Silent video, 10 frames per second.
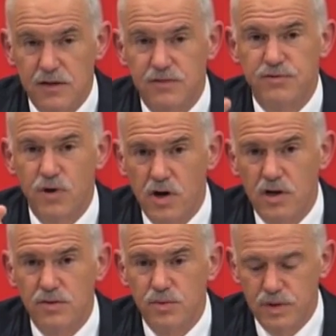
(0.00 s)

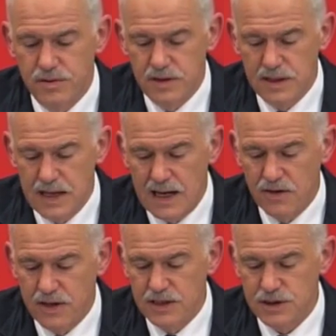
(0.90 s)
fraud with the
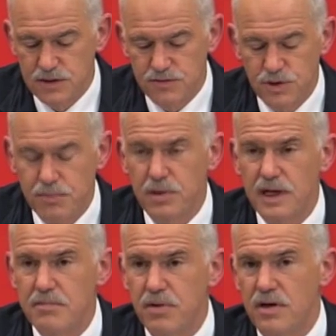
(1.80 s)
allocation of
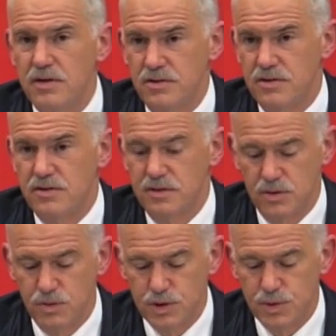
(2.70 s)
AAA bonds,
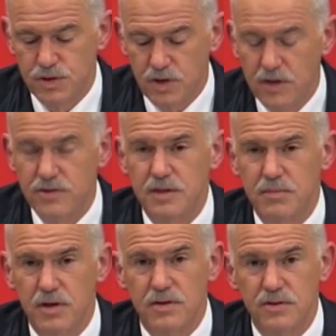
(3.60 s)
which were toxic
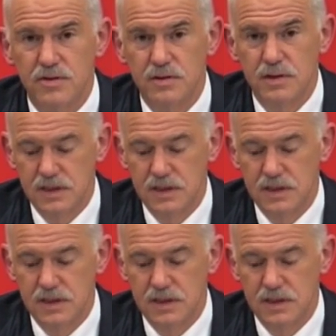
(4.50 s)
bonds.